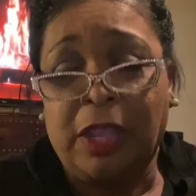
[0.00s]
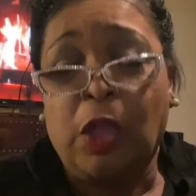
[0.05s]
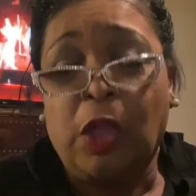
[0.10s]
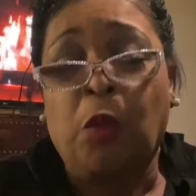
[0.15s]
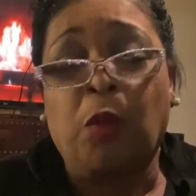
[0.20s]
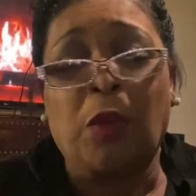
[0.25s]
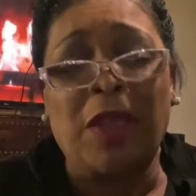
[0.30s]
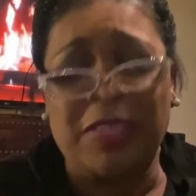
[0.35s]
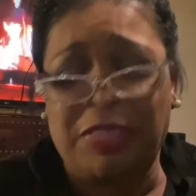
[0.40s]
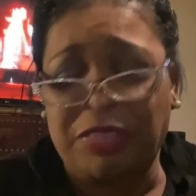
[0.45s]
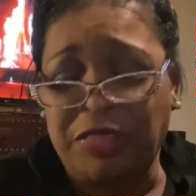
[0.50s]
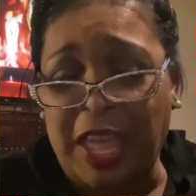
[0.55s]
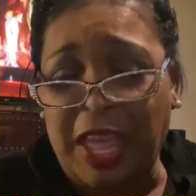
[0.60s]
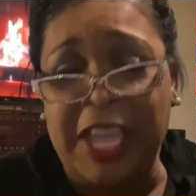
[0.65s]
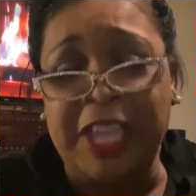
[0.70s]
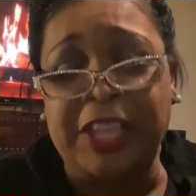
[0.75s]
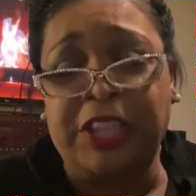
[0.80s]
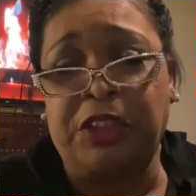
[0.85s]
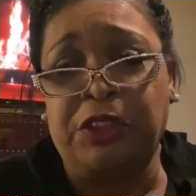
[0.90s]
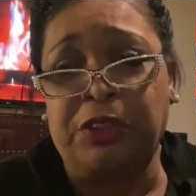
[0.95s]
We
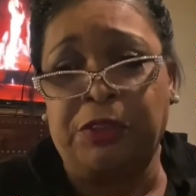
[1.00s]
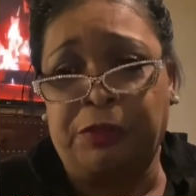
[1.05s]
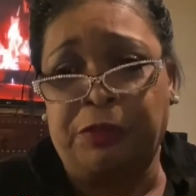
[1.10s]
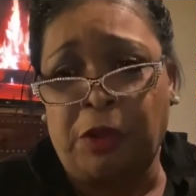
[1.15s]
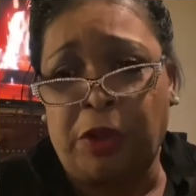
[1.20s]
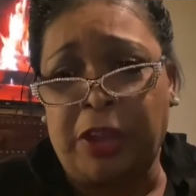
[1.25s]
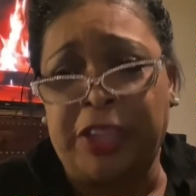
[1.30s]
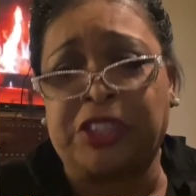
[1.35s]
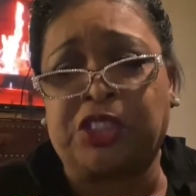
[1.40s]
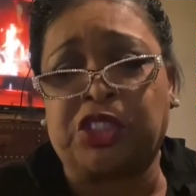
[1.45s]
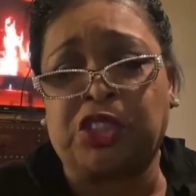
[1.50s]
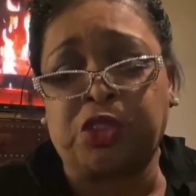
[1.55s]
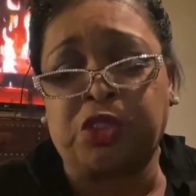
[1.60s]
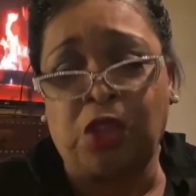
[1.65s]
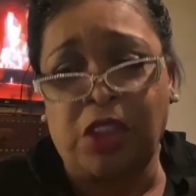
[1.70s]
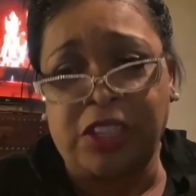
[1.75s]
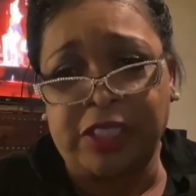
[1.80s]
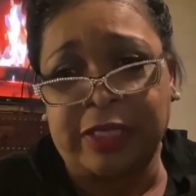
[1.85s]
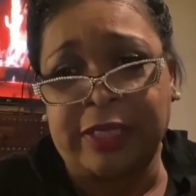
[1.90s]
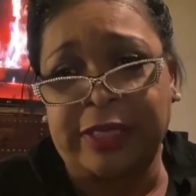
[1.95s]
thank you for
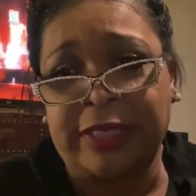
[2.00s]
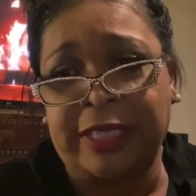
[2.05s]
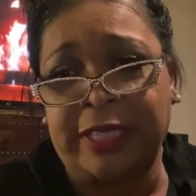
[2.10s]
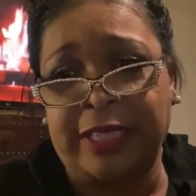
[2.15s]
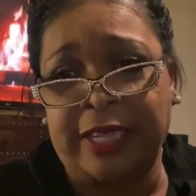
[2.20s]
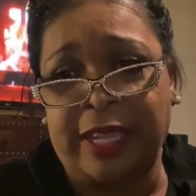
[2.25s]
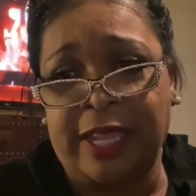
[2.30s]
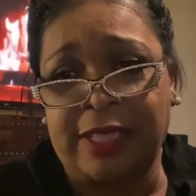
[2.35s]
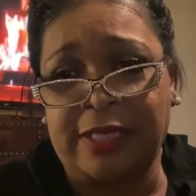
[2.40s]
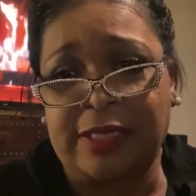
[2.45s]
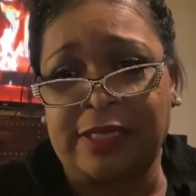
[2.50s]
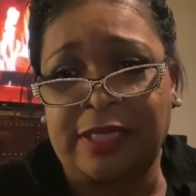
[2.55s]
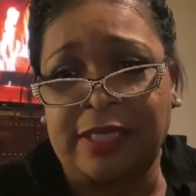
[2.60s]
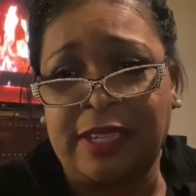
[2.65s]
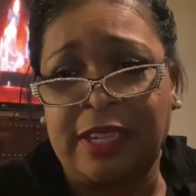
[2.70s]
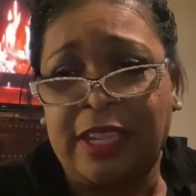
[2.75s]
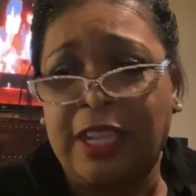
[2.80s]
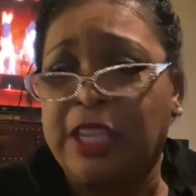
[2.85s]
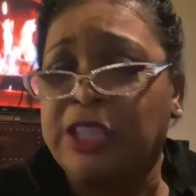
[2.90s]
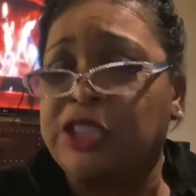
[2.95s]
entrusting us
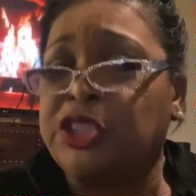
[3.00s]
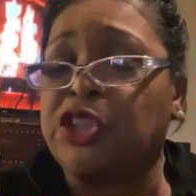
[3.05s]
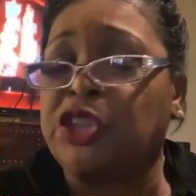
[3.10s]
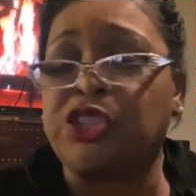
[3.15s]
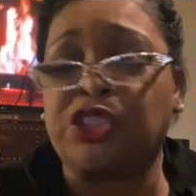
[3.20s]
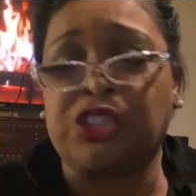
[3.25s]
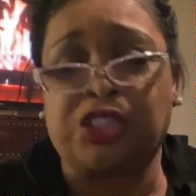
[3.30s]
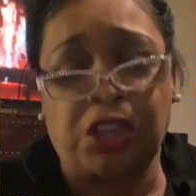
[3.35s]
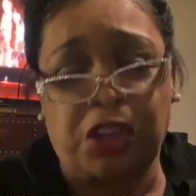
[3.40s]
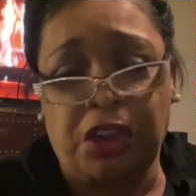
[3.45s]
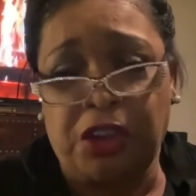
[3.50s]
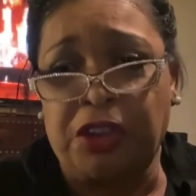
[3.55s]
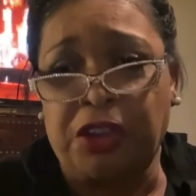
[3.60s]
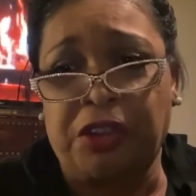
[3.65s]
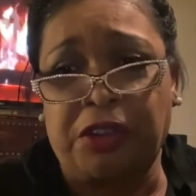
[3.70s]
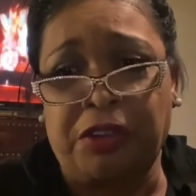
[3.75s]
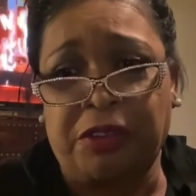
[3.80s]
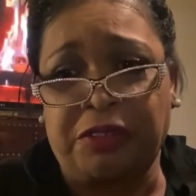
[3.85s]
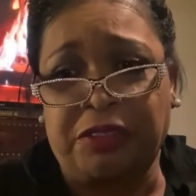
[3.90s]
to serve.